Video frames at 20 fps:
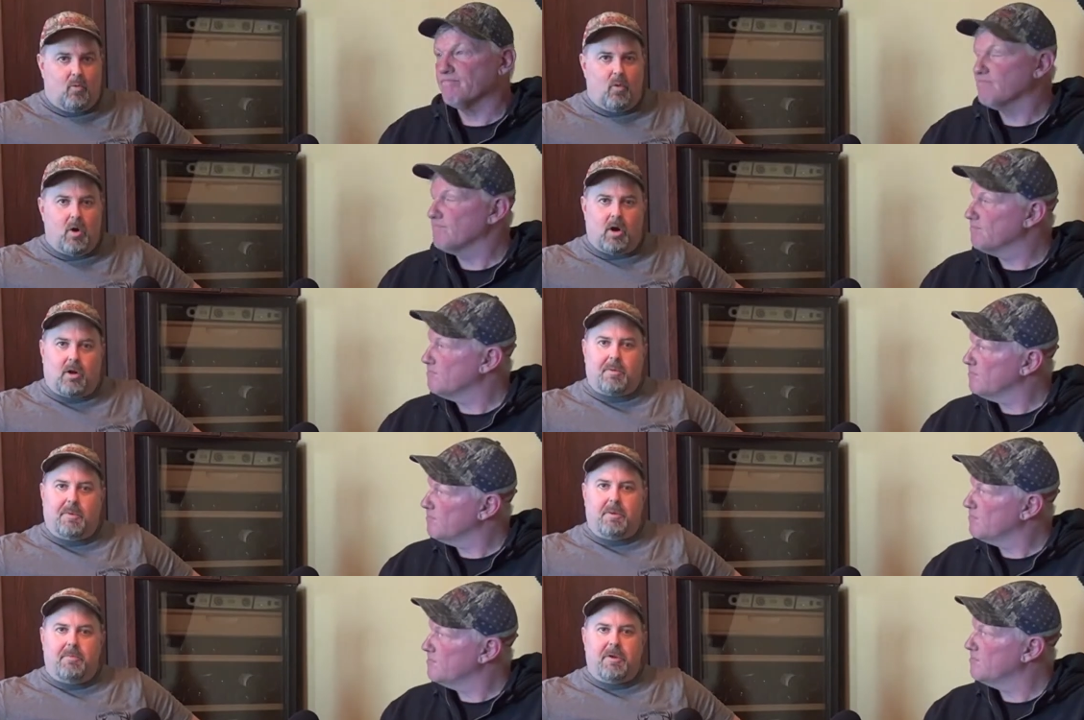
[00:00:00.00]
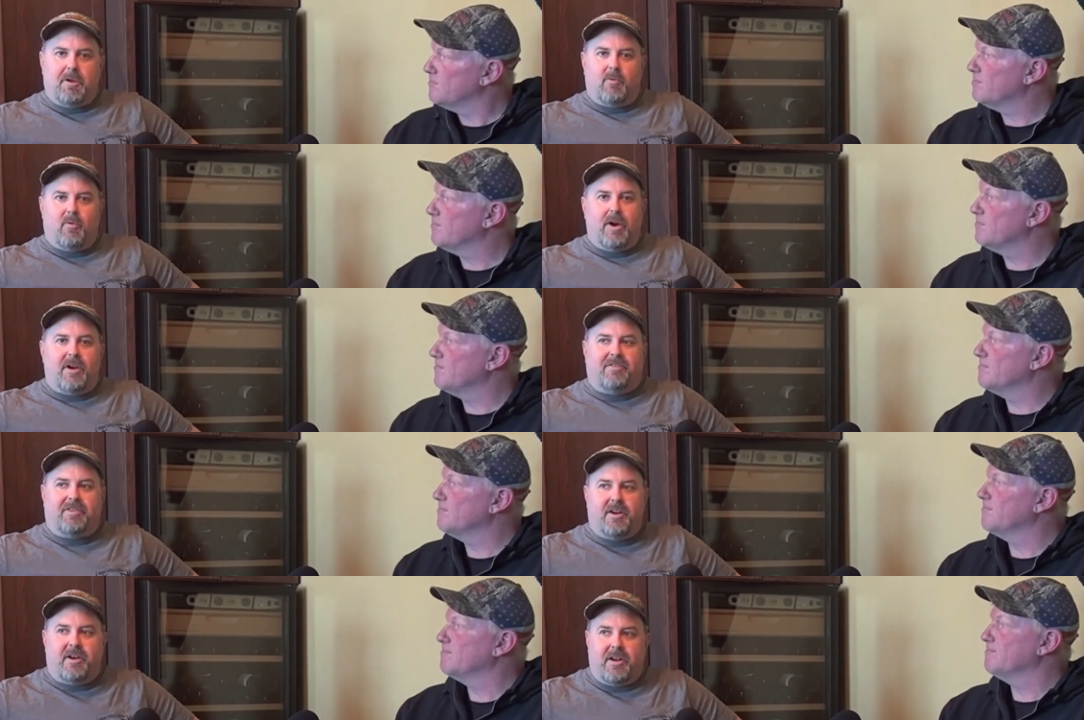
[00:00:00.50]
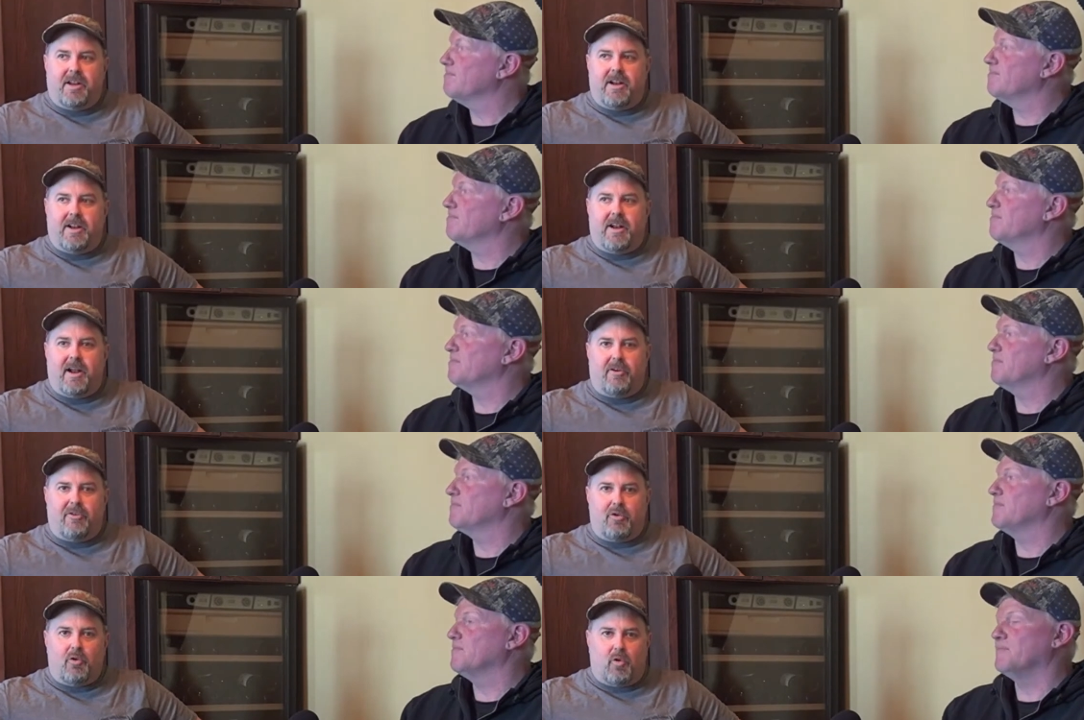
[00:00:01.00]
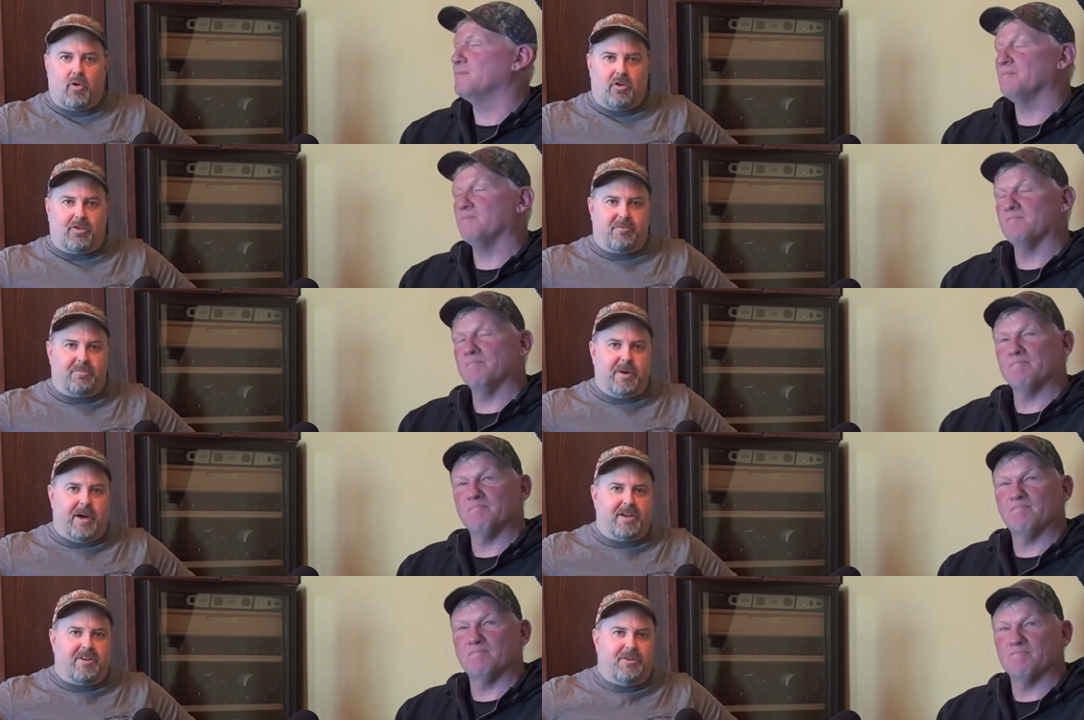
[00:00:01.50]
Speaker 1: Welcome to Midwest Hunting and
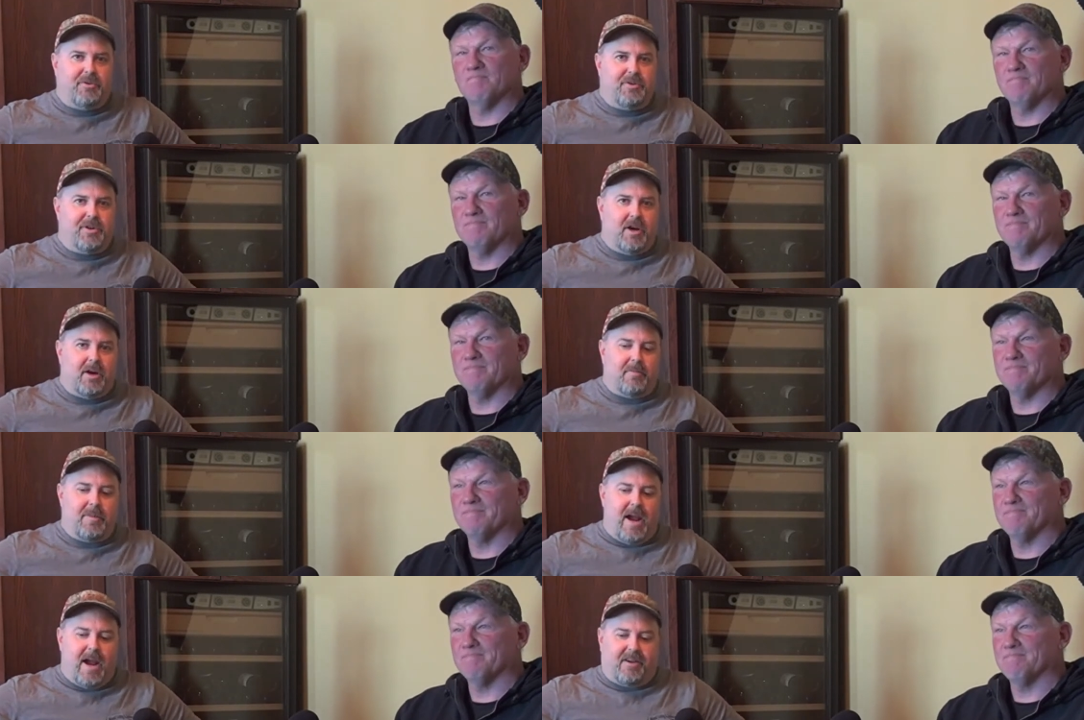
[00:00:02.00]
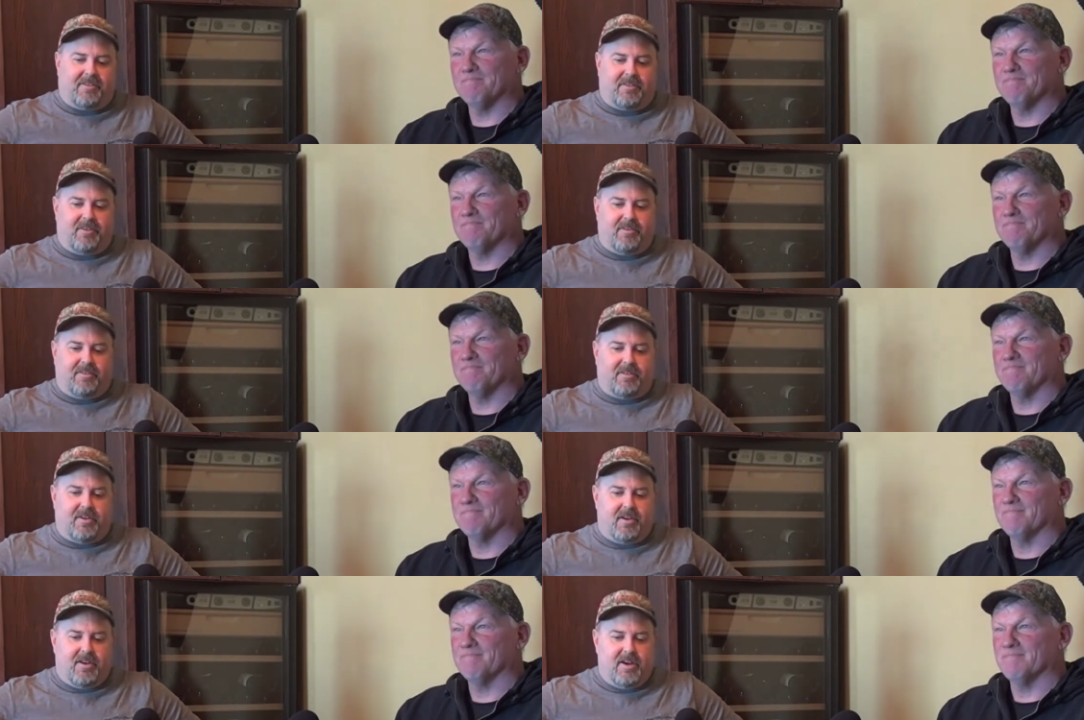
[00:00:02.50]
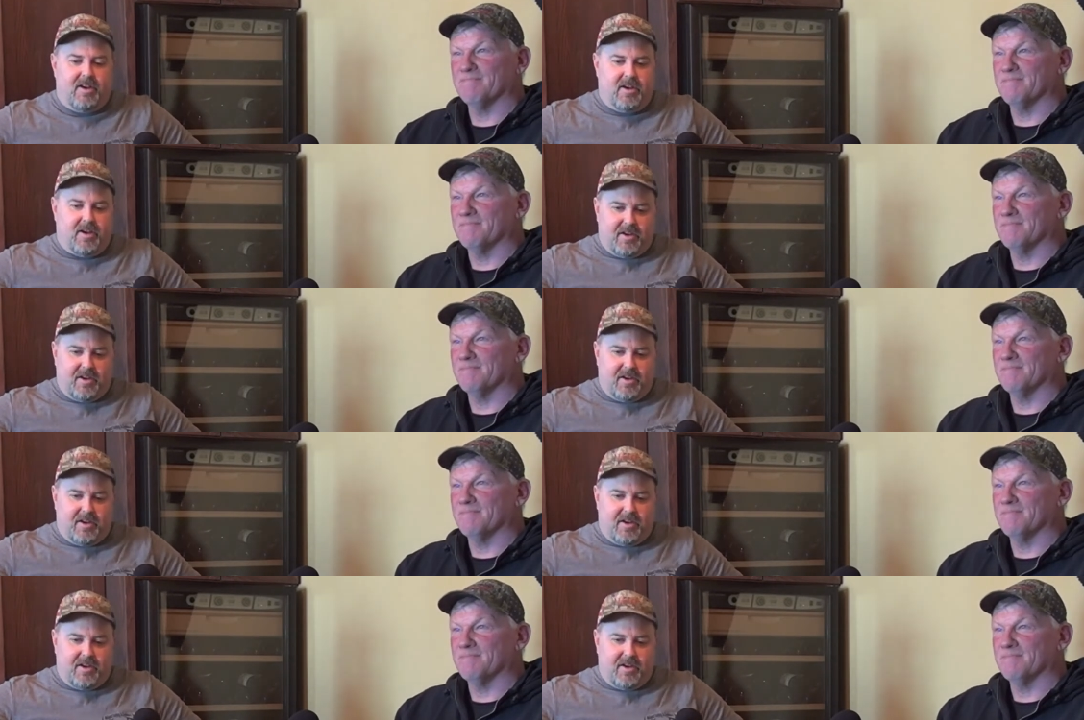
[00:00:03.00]
Outdoors by Two Dumbasses.